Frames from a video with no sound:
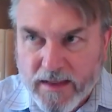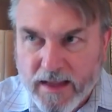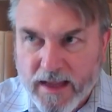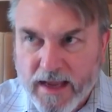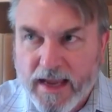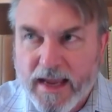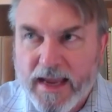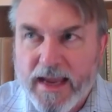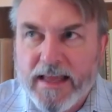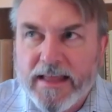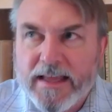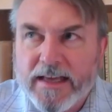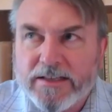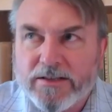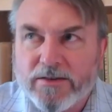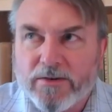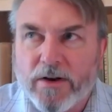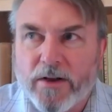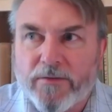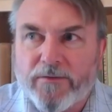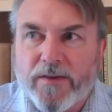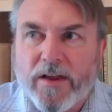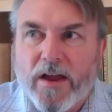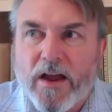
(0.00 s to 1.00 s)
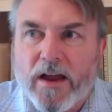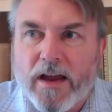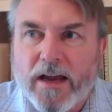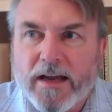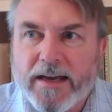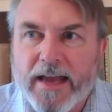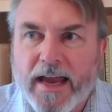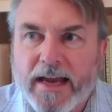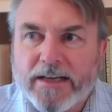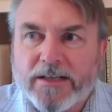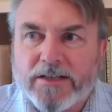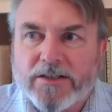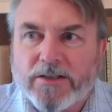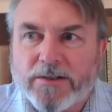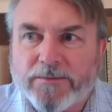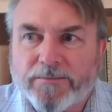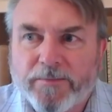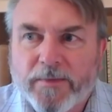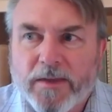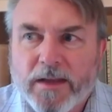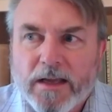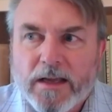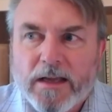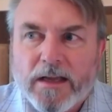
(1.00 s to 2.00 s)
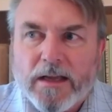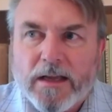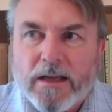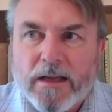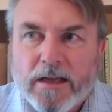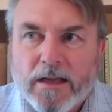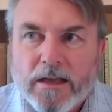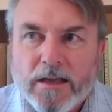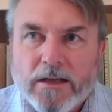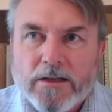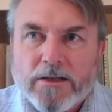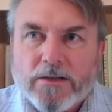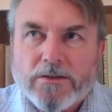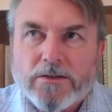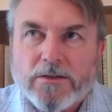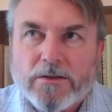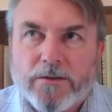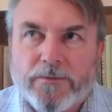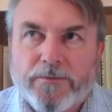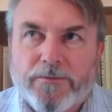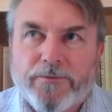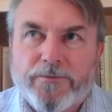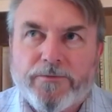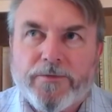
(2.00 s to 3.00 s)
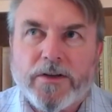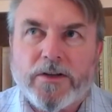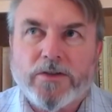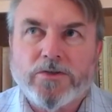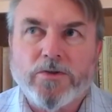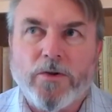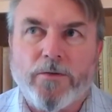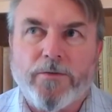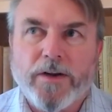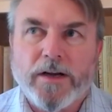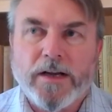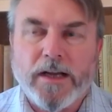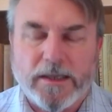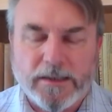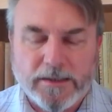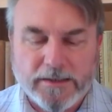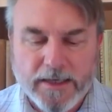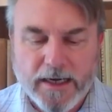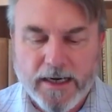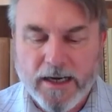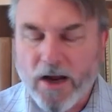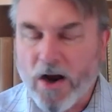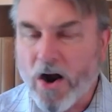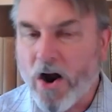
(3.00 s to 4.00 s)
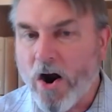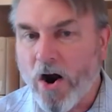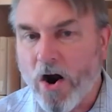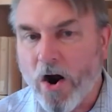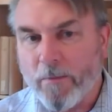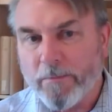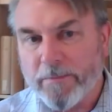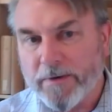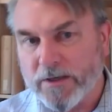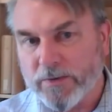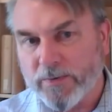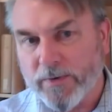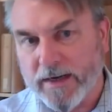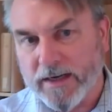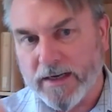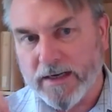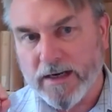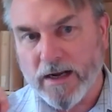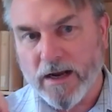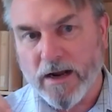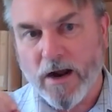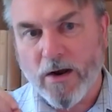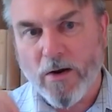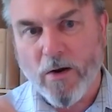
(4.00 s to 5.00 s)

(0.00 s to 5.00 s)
here there's sort of a connection, sort of philosophically understanding art, between